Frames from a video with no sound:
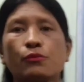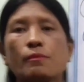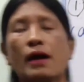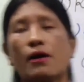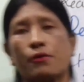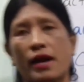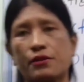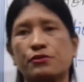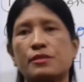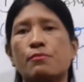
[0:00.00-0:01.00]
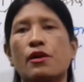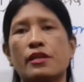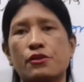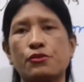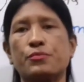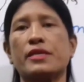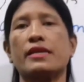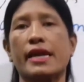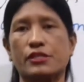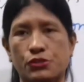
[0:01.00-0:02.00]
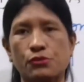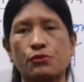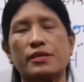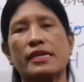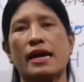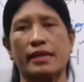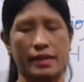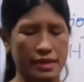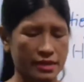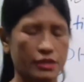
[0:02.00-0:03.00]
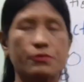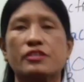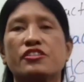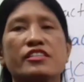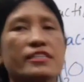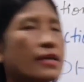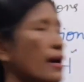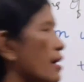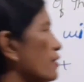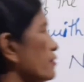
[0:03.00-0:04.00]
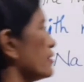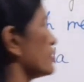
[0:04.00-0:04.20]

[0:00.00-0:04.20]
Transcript: Whoever hydrogen molecule H two lo yare. Equation here are